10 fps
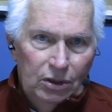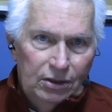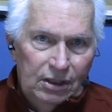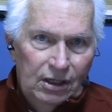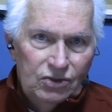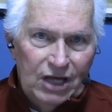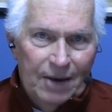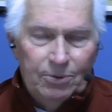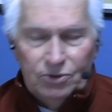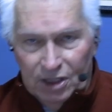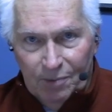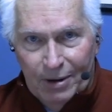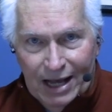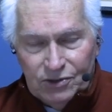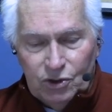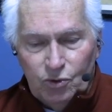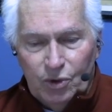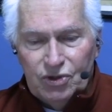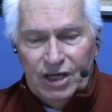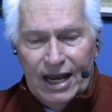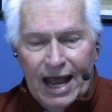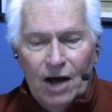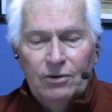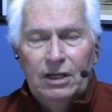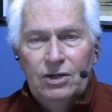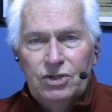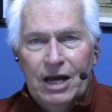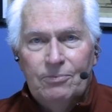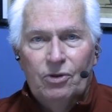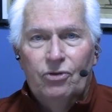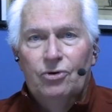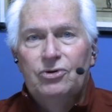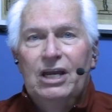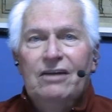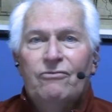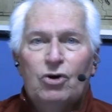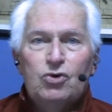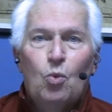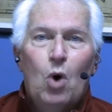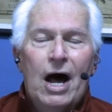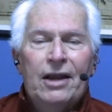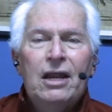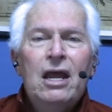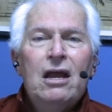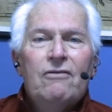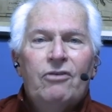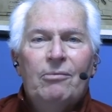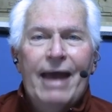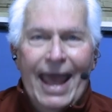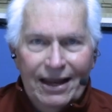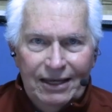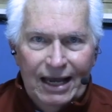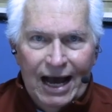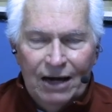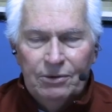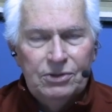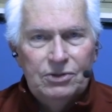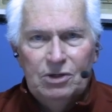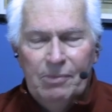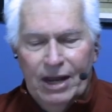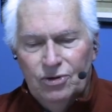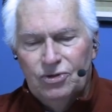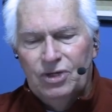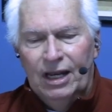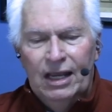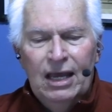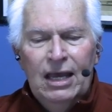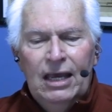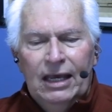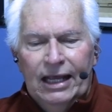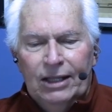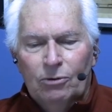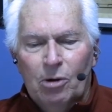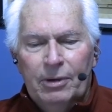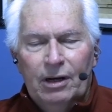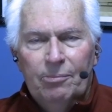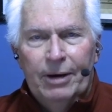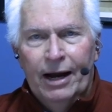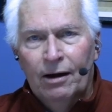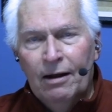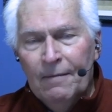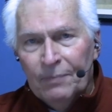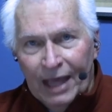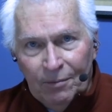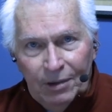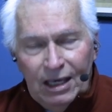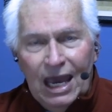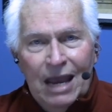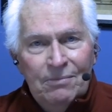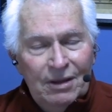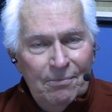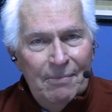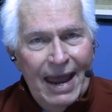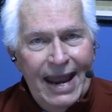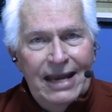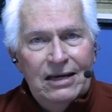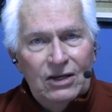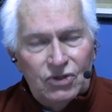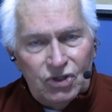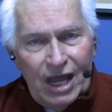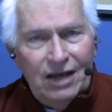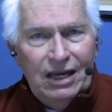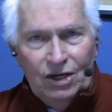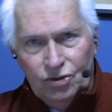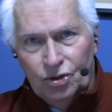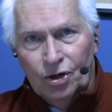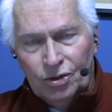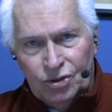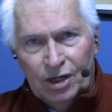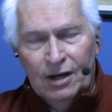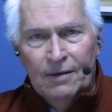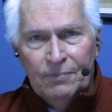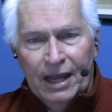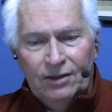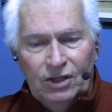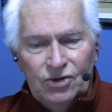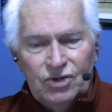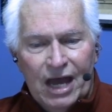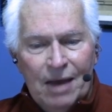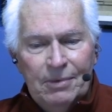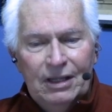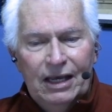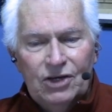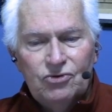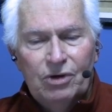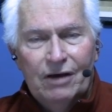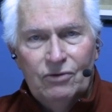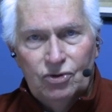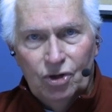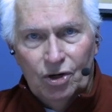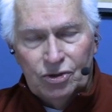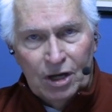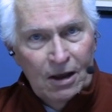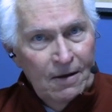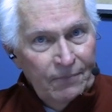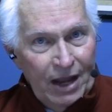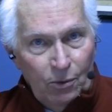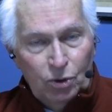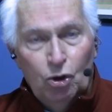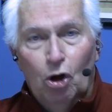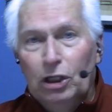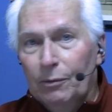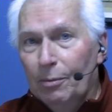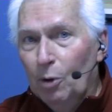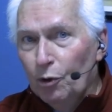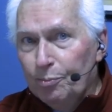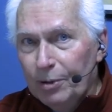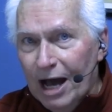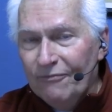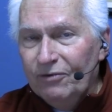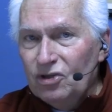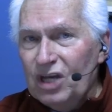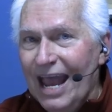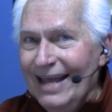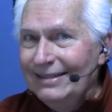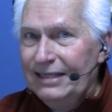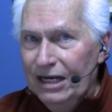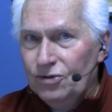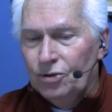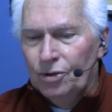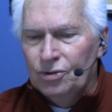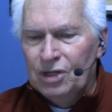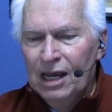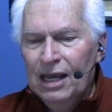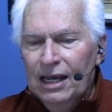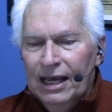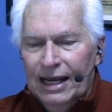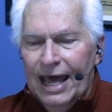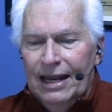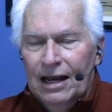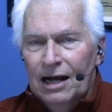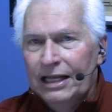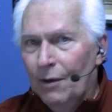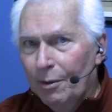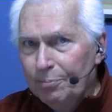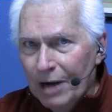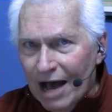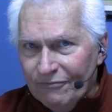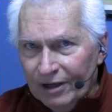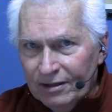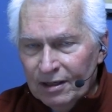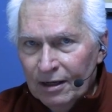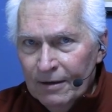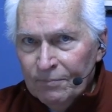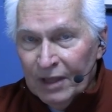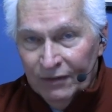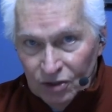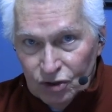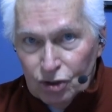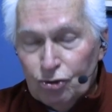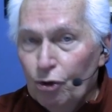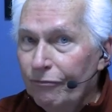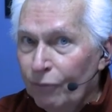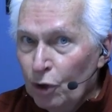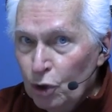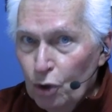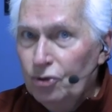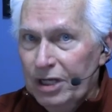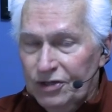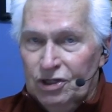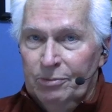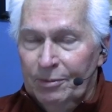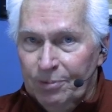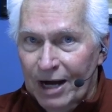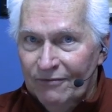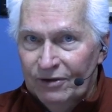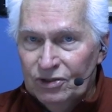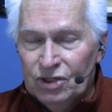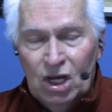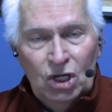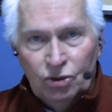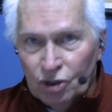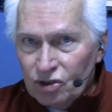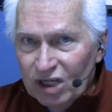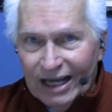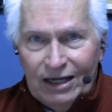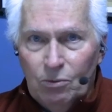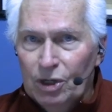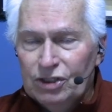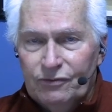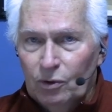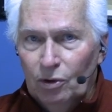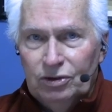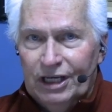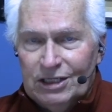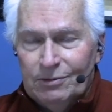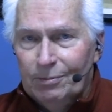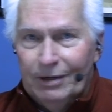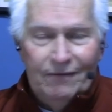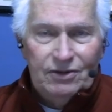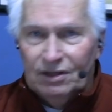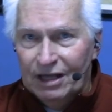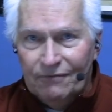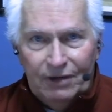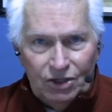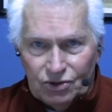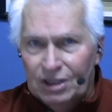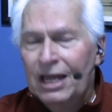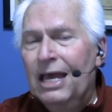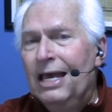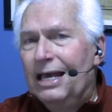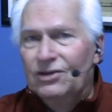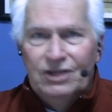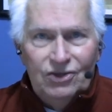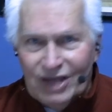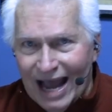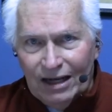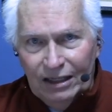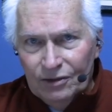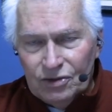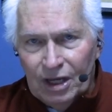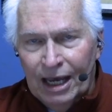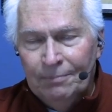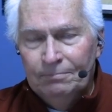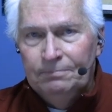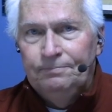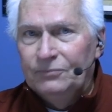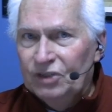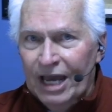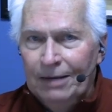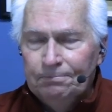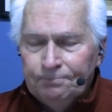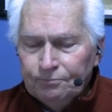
that the disciples, the apostles, were sent out in chapter 13, verse 1, from Antioch, which is a major city in the Roman Empire, and became the main sending church at this time in the history of the church. Now, we're told there were both prophets and teachers in Antioch. Now, a prophet, and this is true for New Testament prophets, just like it was for Old Testament prophets, the definition is exactly the same.